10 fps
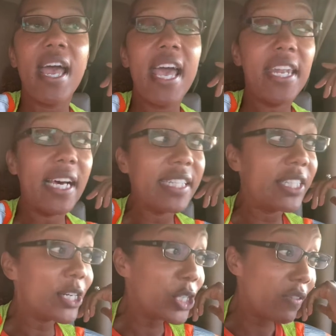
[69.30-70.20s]
and I
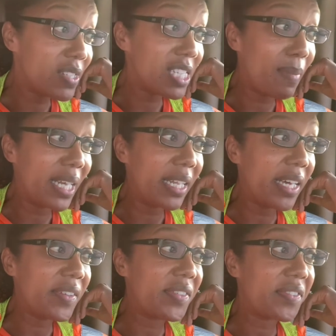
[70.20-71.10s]
looked over to my
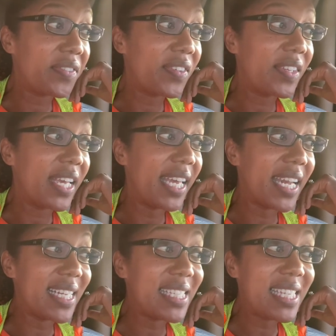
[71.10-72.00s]
left and
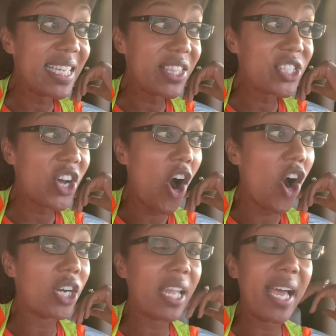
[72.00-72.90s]
I seen this
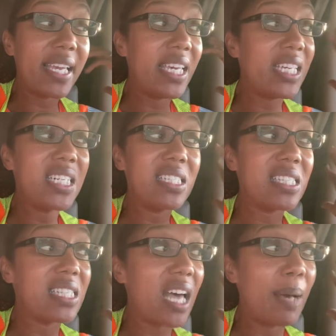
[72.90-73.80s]
car like he couldn't
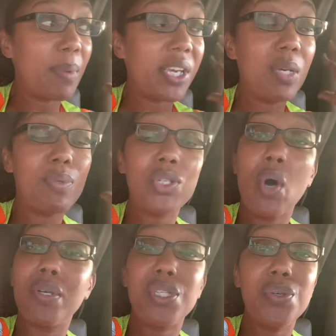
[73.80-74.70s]
stop, like he was
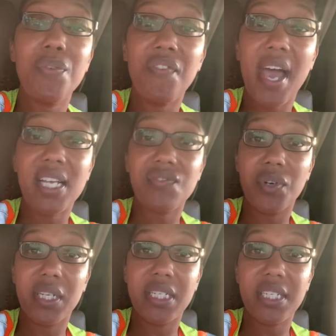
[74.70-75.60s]
going too fast
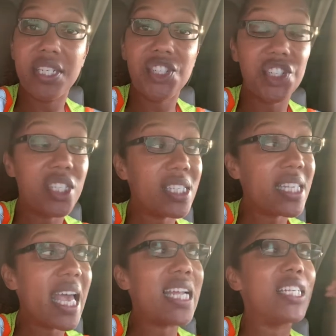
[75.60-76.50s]
for conditions.
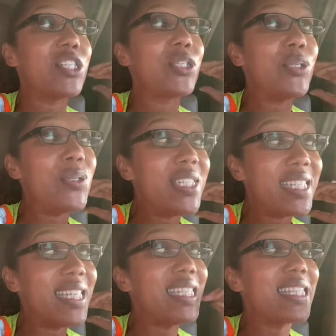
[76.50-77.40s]
And as soon as
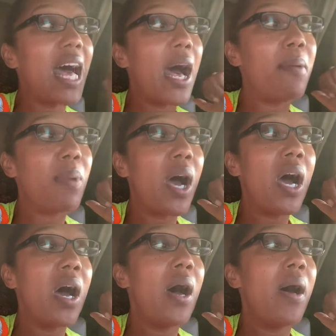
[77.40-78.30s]
he stopped,
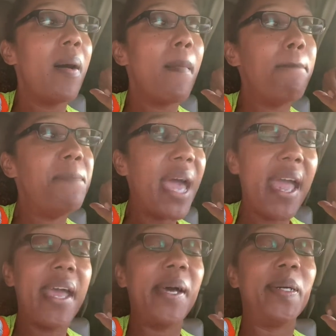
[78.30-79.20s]

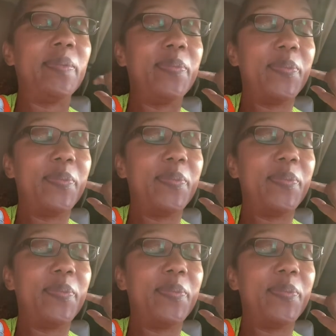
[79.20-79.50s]
bam,